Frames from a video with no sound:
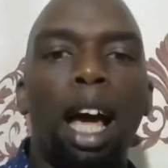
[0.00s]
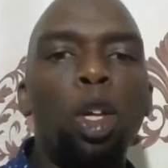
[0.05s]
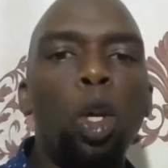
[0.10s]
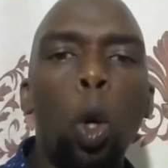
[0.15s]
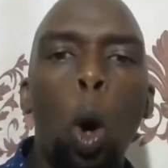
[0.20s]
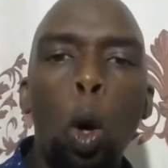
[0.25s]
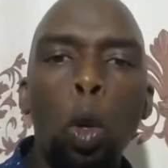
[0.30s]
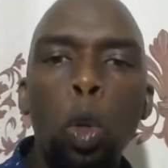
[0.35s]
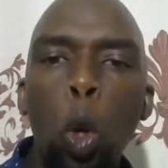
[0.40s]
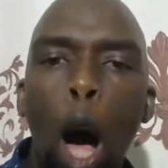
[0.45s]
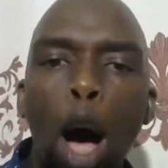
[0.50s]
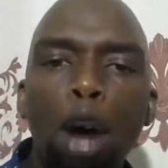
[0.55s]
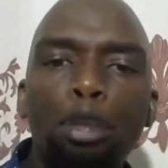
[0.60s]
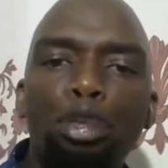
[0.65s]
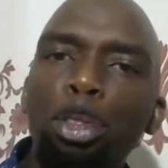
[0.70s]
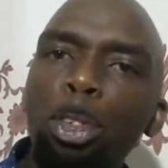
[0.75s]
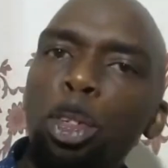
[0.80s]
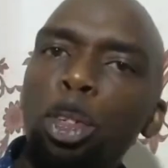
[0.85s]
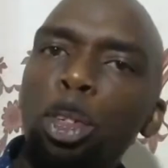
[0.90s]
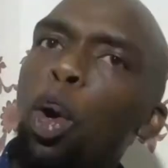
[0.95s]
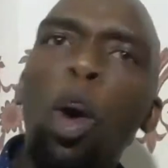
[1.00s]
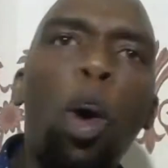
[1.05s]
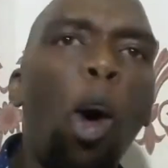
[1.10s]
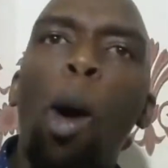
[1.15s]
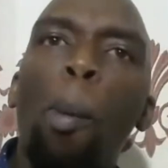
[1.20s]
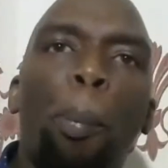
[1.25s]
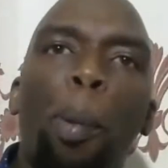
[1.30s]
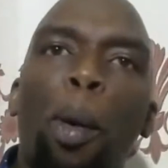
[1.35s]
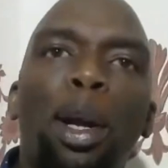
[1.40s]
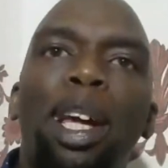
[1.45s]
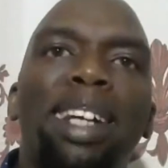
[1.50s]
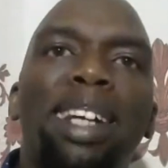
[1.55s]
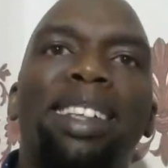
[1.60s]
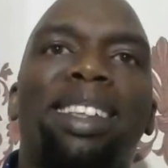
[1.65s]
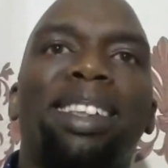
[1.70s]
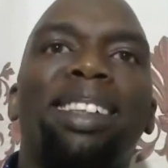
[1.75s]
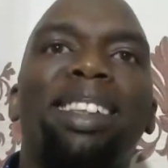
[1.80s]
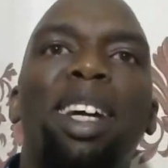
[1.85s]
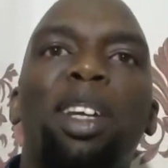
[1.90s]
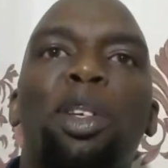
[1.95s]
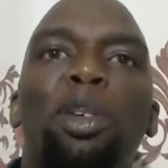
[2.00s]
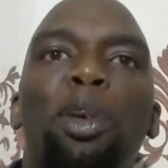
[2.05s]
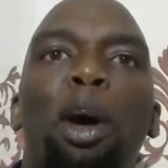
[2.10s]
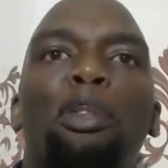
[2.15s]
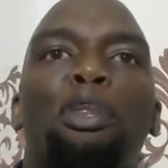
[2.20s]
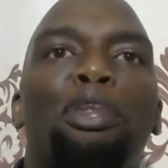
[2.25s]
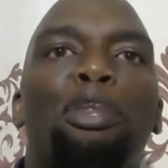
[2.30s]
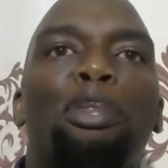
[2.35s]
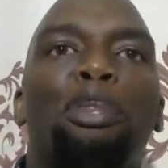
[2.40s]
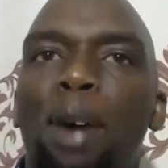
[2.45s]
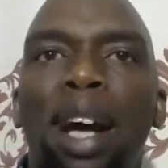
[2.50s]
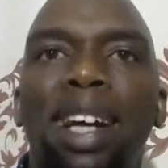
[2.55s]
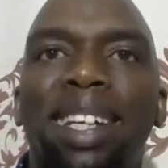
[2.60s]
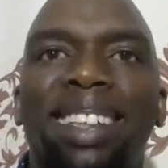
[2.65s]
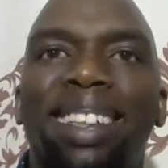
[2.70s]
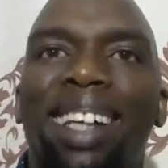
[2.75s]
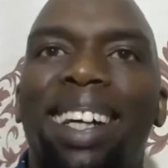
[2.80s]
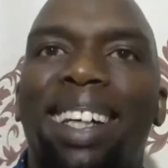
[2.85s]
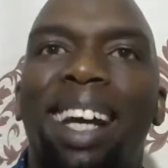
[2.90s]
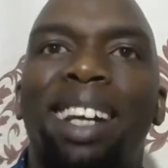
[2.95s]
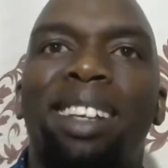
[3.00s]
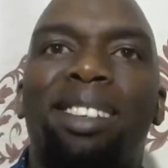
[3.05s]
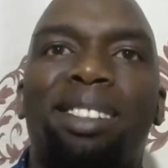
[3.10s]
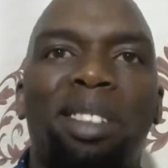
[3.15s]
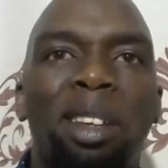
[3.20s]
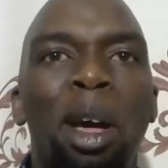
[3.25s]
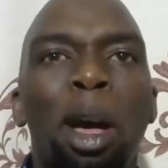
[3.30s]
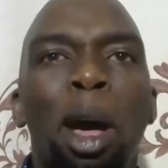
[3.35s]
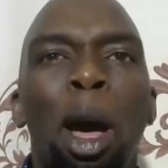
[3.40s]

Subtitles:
You have no opponent that you are fighting against,